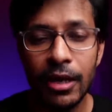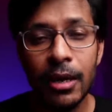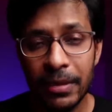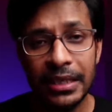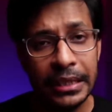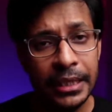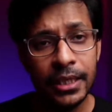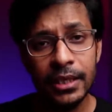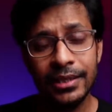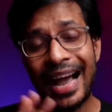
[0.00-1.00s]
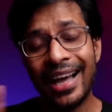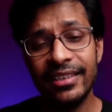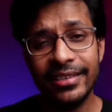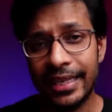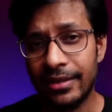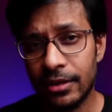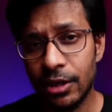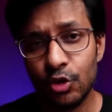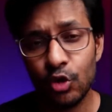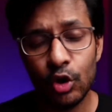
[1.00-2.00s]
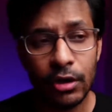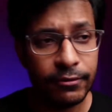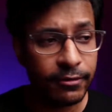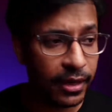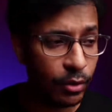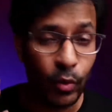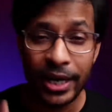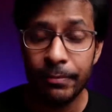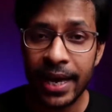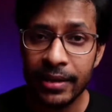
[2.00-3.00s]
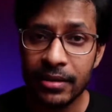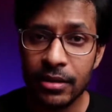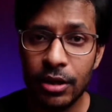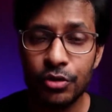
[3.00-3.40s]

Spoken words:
but the other things, control of white balance,